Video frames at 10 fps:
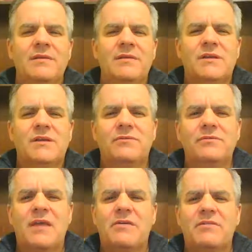So
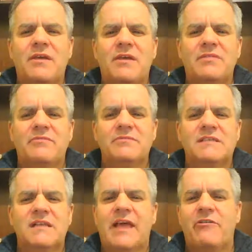that was the
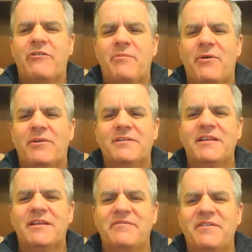letter of Paul to the
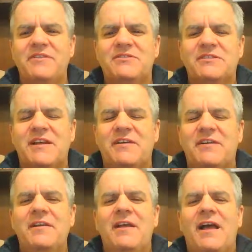Ephesians. Now,
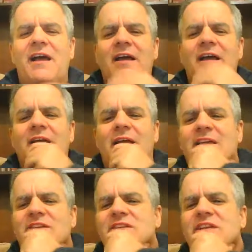I
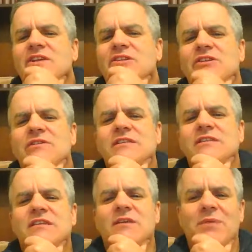guess the issue that
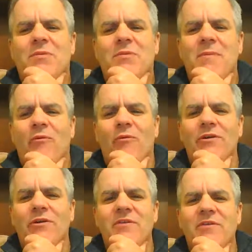some people might
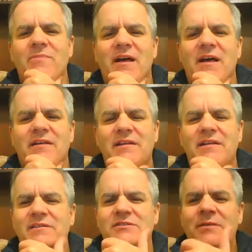wonder about
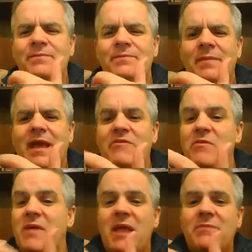is, have you
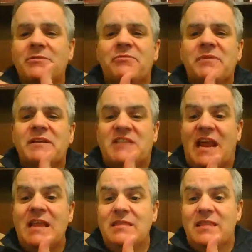been able to
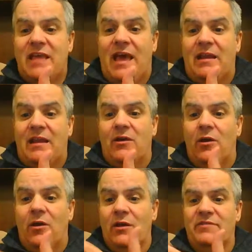retain that
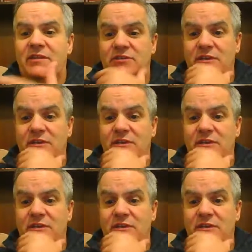all of these